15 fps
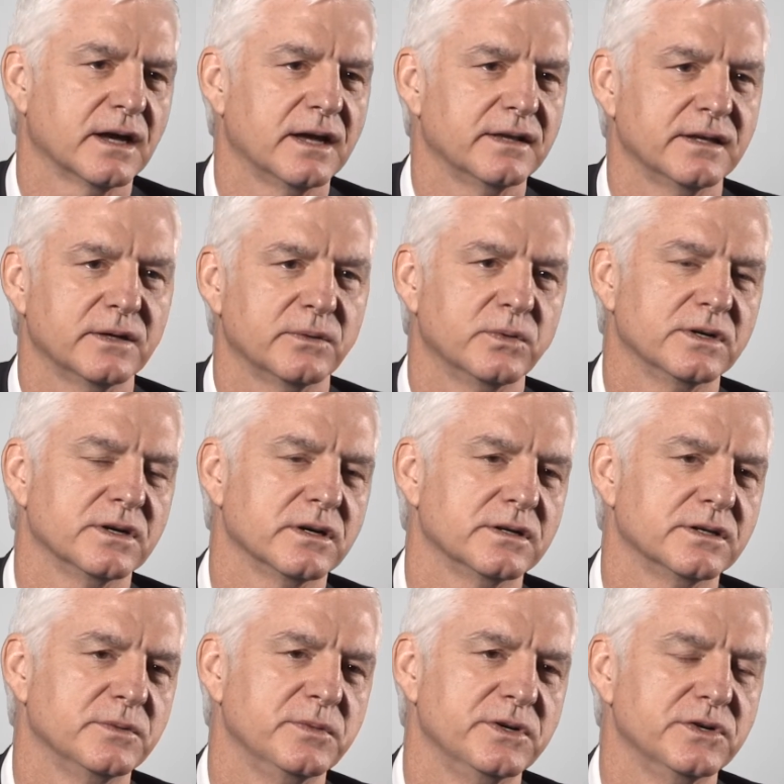I think where
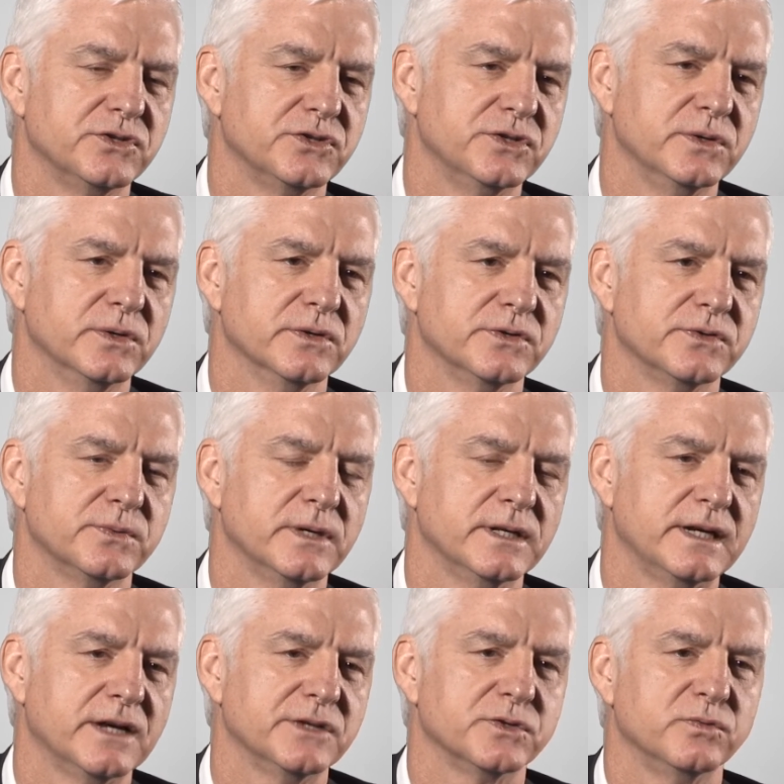De Beers Jewelers
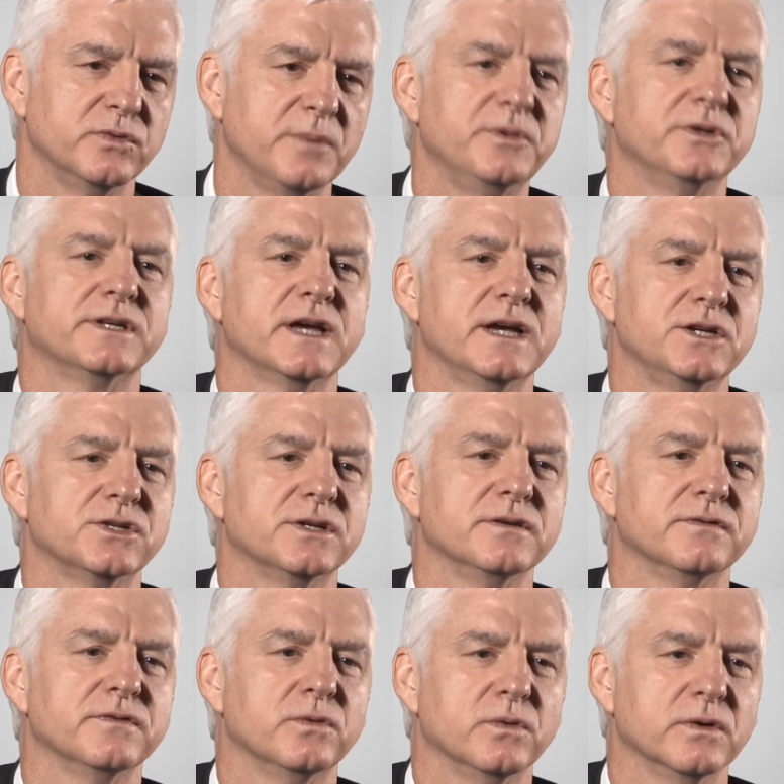really has a reputation
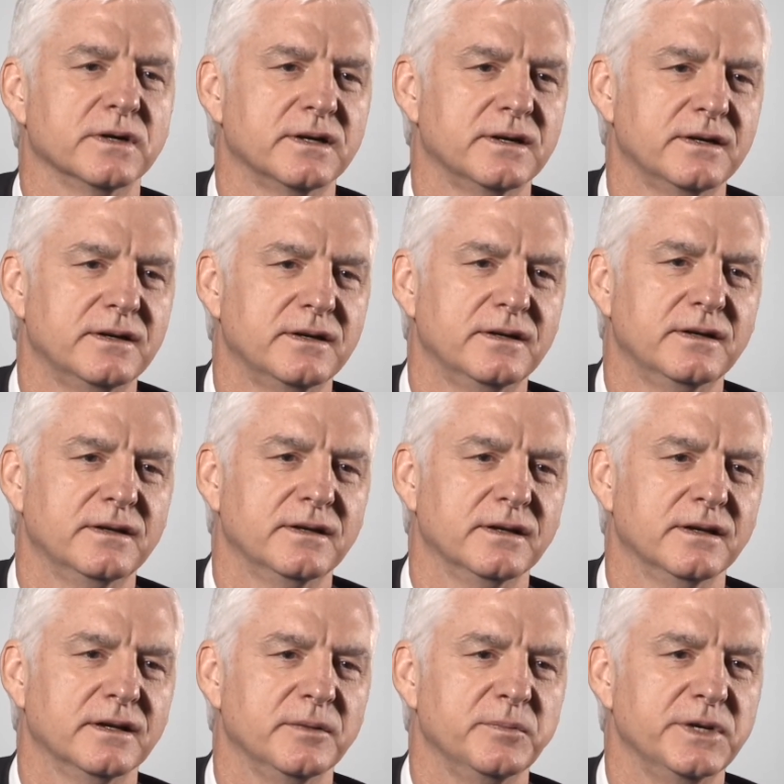for
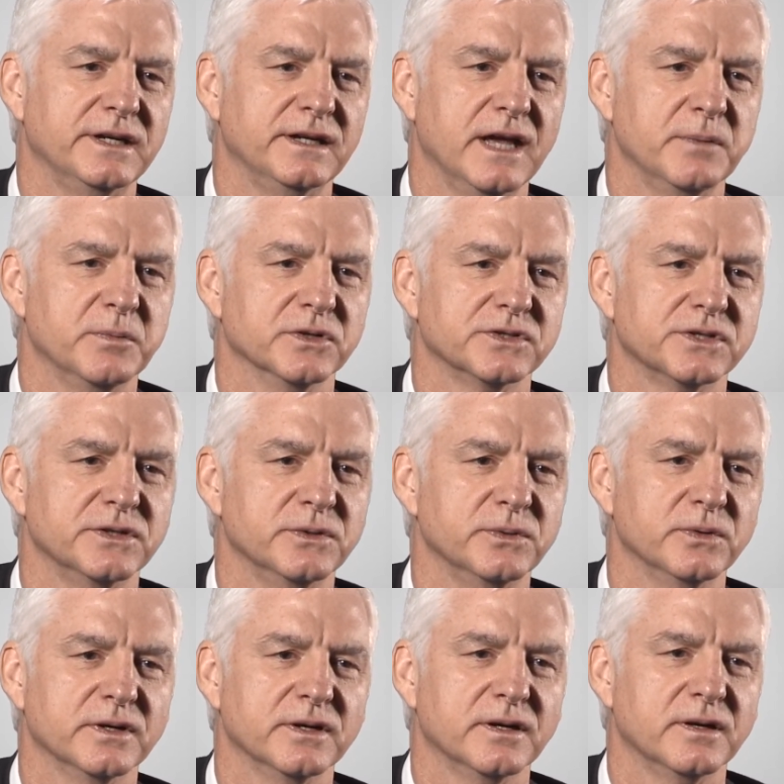being able
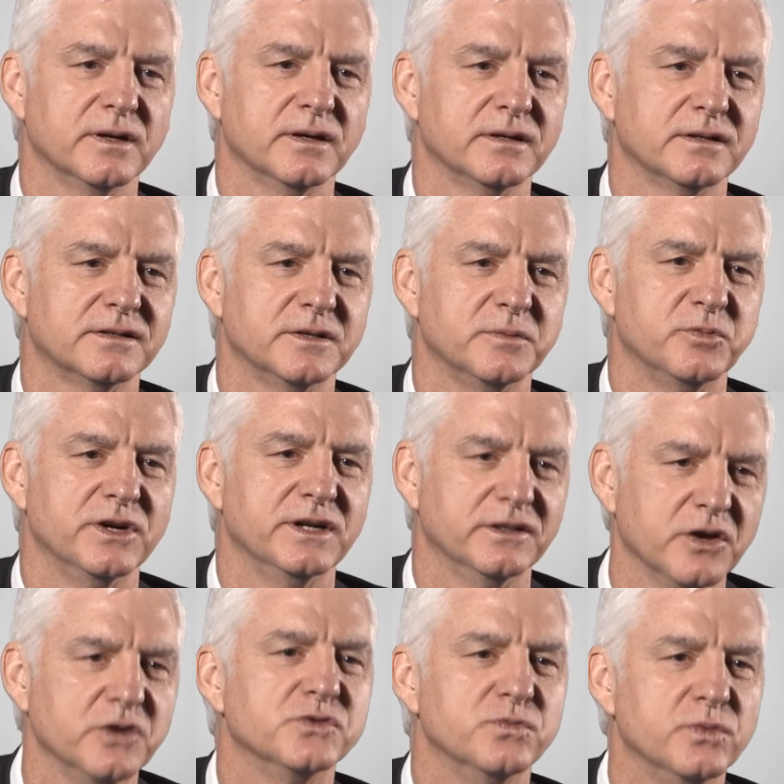to bring
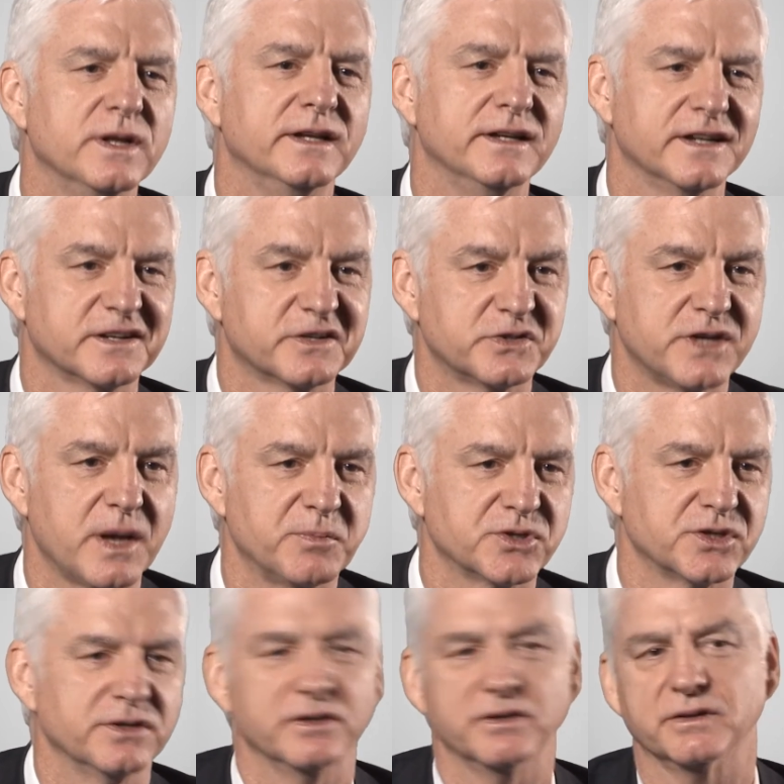those really
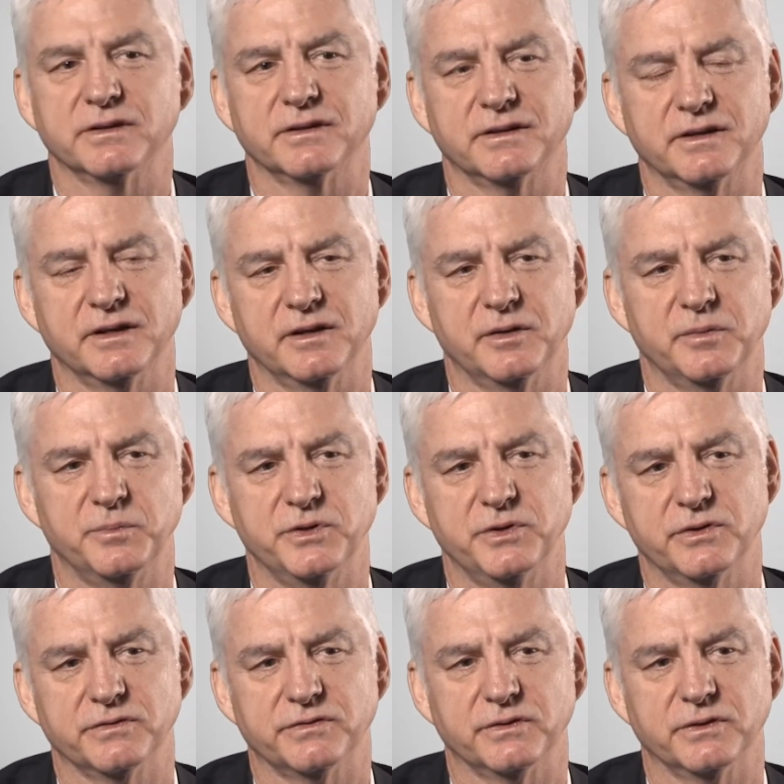exceptional,
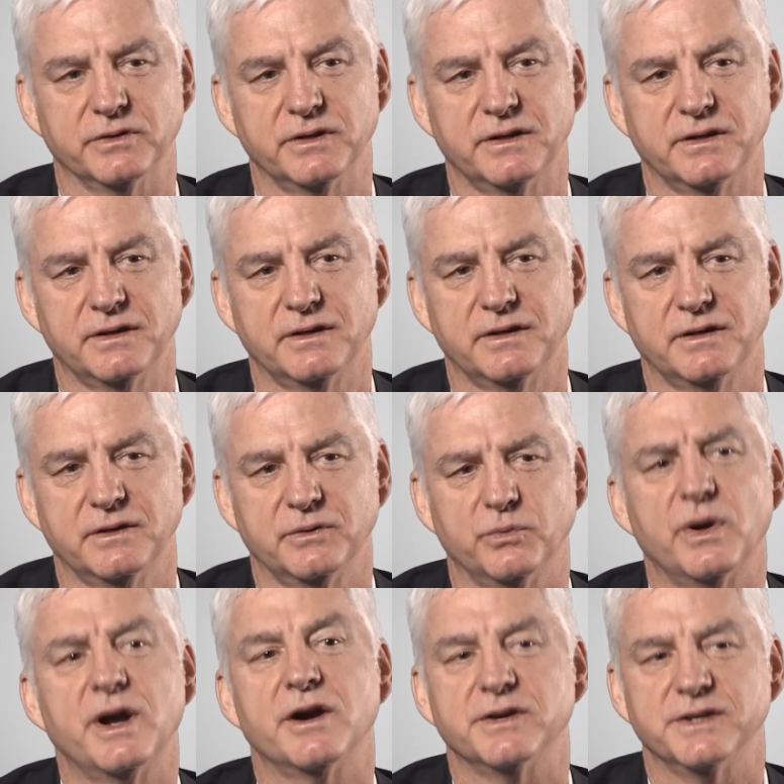beautiful,
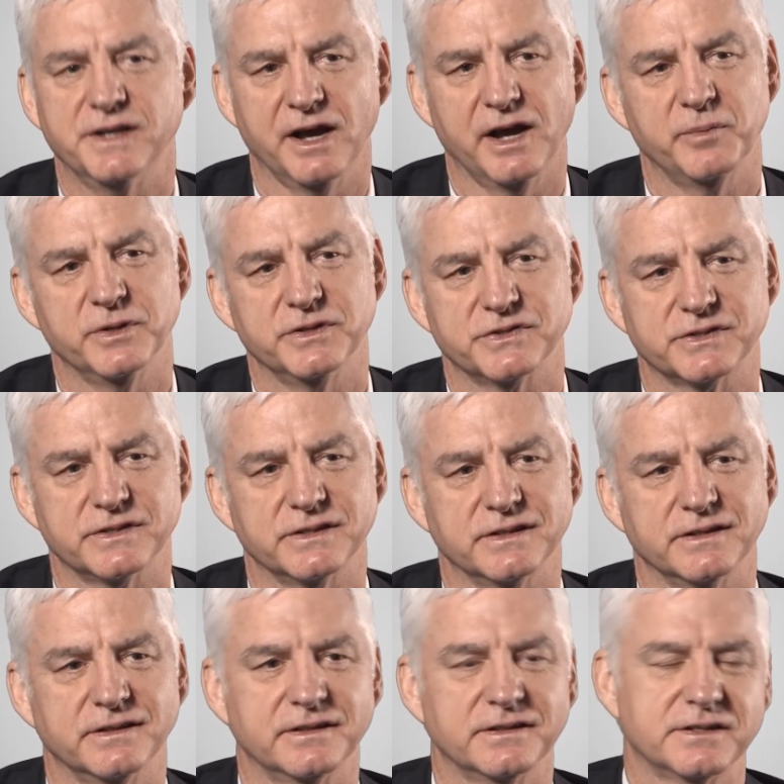rare diamonds
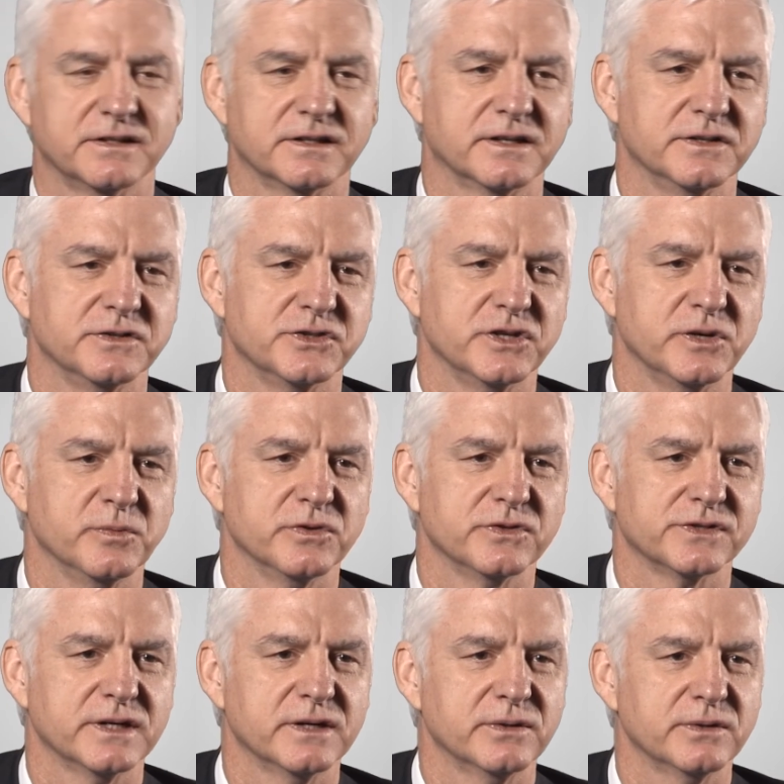to
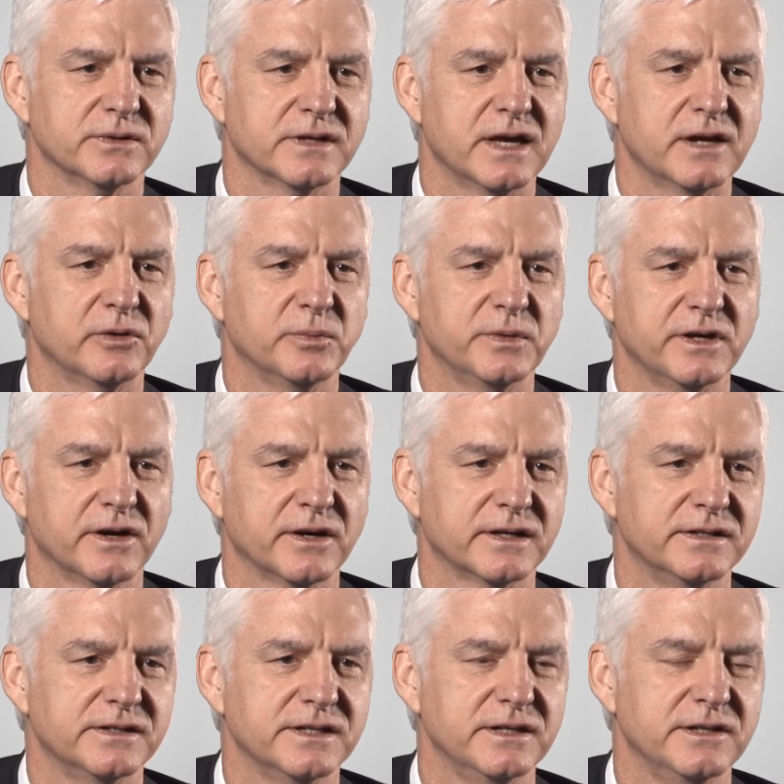consumers. So that'll be our
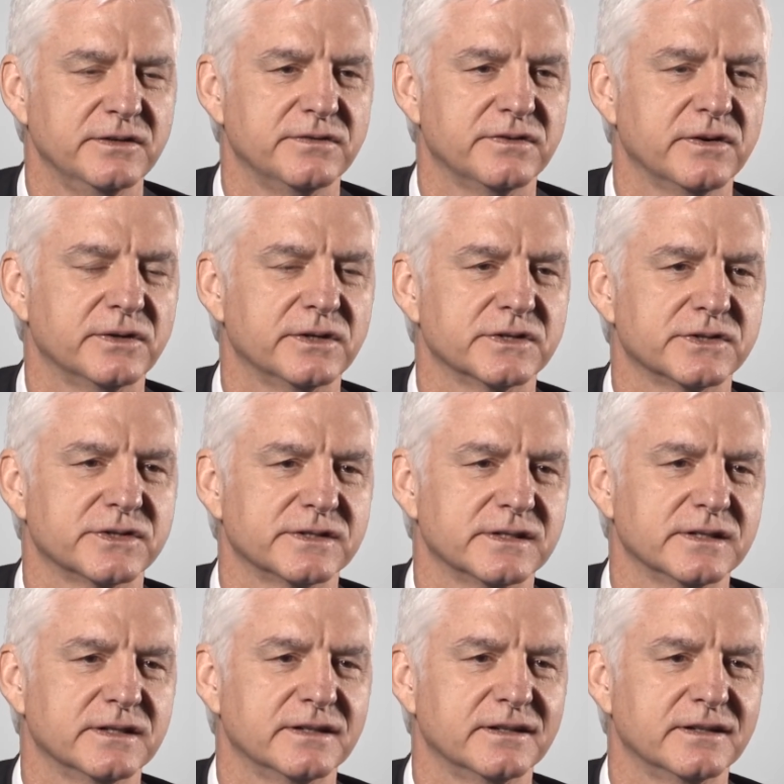continued focus